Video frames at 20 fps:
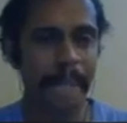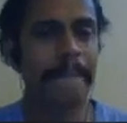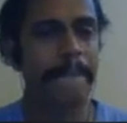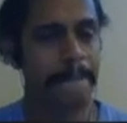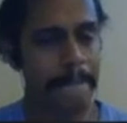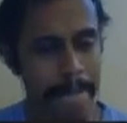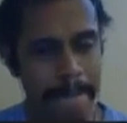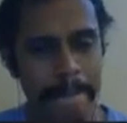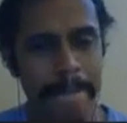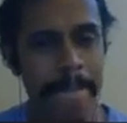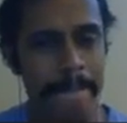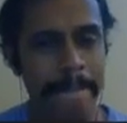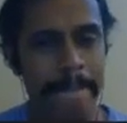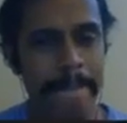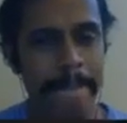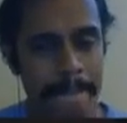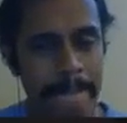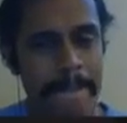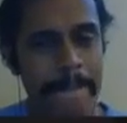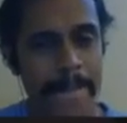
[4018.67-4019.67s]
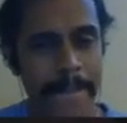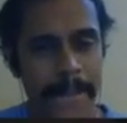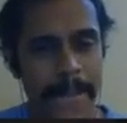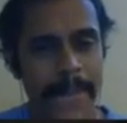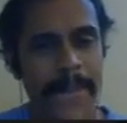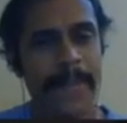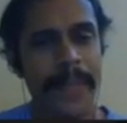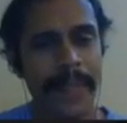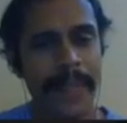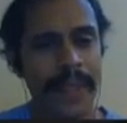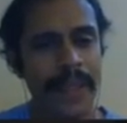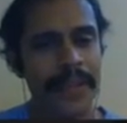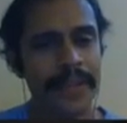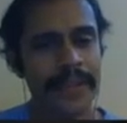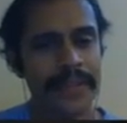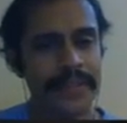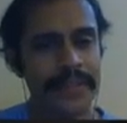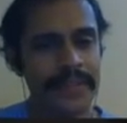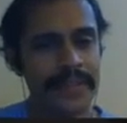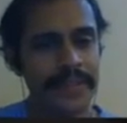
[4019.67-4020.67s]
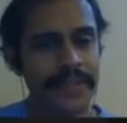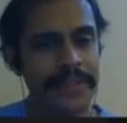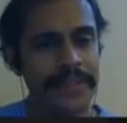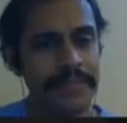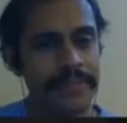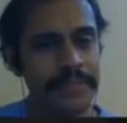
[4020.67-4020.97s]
it can happen. And regarding Moo's